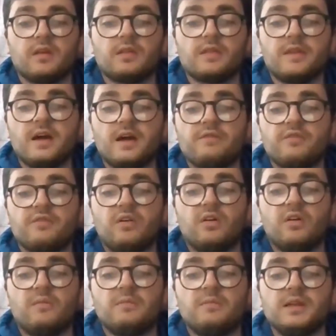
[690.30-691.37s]

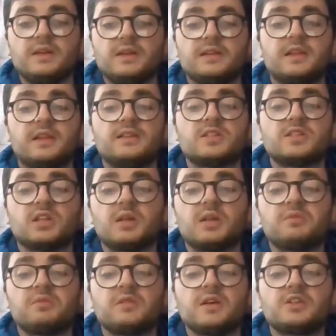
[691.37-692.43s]
Therefore, meaning that these
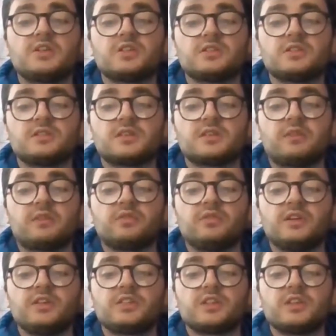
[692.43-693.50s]
collaborations after
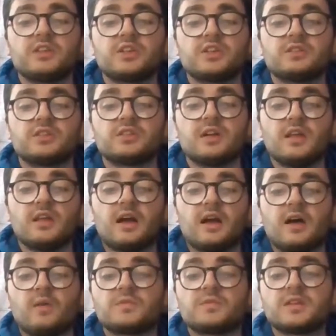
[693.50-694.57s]
each session
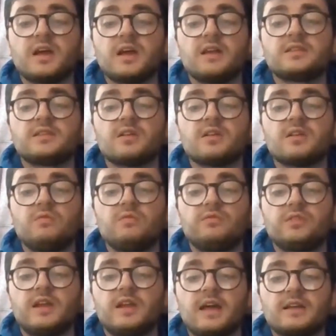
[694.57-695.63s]
help set the tone for
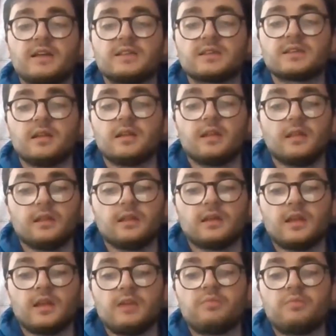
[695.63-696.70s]
the next,
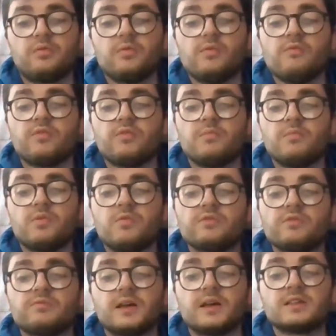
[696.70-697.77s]
improve the mood
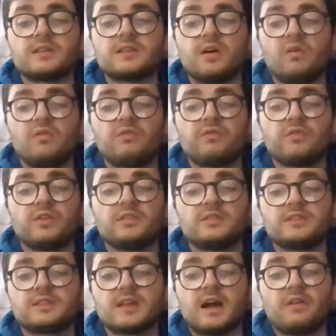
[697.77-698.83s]
of myself and
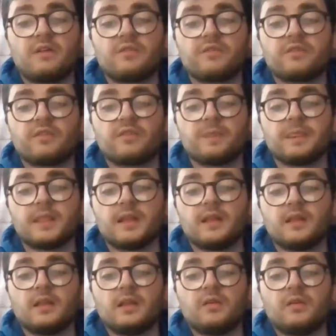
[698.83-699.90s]
staff,
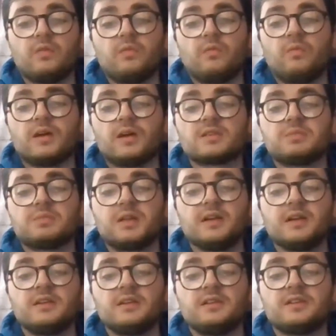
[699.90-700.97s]
whilst
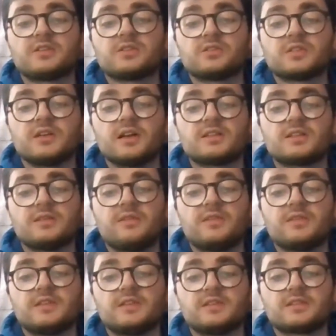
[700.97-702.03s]
planning and discussing
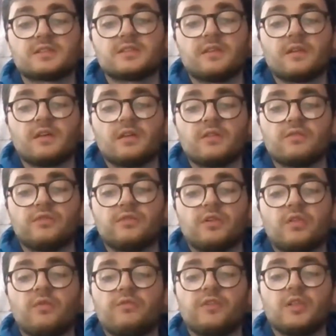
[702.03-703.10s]
activities for
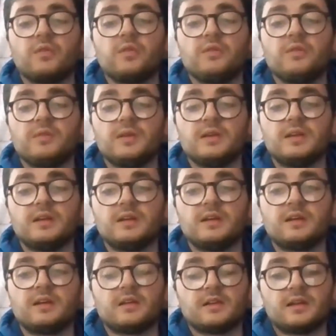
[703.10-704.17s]
the following week,
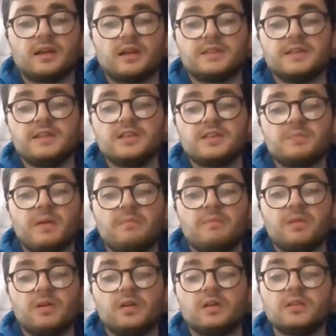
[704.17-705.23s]
as each
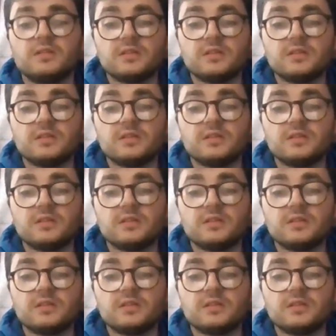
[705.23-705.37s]
member